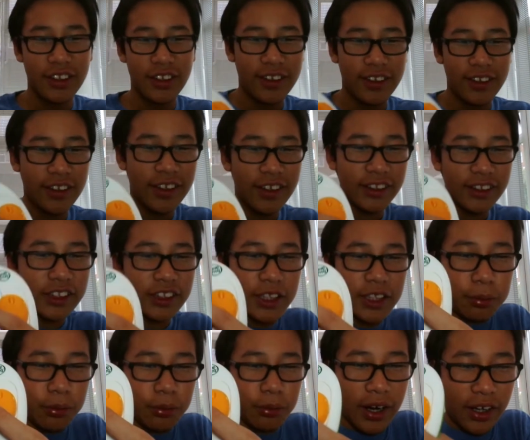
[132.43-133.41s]
You literally
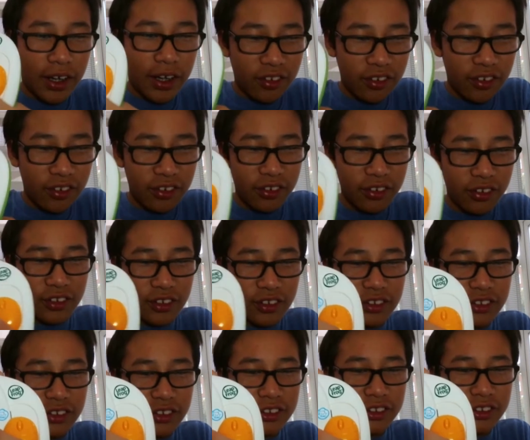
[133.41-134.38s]
press
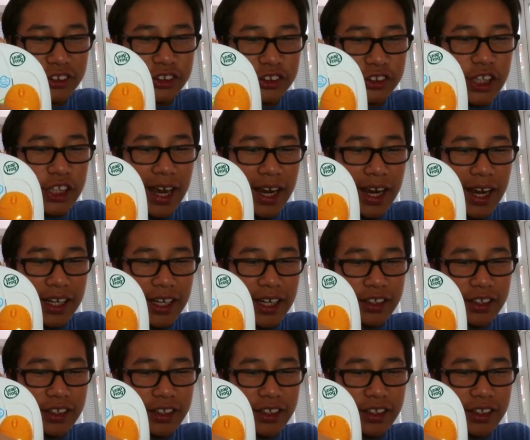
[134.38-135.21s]
J